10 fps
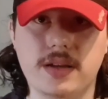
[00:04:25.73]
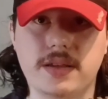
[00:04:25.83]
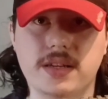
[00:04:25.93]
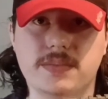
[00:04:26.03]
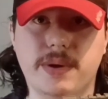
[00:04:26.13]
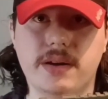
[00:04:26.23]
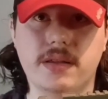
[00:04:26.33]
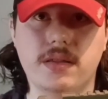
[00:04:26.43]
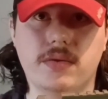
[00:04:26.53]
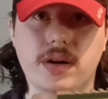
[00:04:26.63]
I think it's better
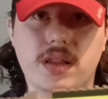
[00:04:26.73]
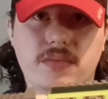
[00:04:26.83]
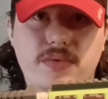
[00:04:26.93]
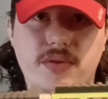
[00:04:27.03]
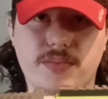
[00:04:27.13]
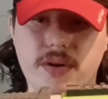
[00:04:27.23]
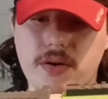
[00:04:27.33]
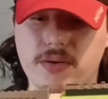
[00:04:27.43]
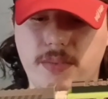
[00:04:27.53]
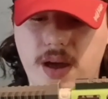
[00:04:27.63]
than the one on the Brute Pro,
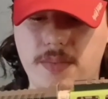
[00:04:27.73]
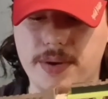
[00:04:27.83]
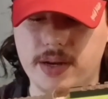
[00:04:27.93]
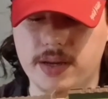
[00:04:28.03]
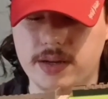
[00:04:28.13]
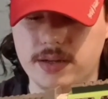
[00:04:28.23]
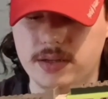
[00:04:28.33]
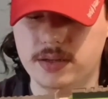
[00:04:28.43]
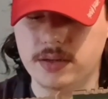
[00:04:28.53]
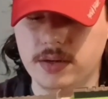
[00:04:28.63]
in my opinion.
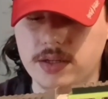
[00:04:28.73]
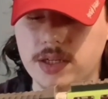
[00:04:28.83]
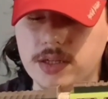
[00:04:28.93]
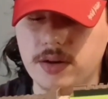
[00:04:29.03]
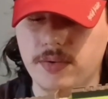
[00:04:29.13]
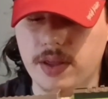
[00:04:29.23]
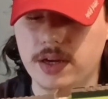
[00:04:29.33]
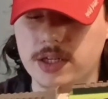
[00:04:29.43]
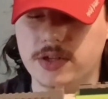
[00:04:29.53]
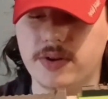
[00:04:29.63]
It's just a really
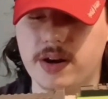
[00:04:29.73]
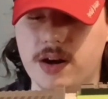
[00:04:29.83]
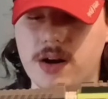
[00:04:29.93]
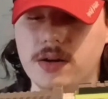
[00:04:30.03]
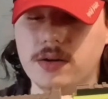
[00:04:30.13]
good trigger.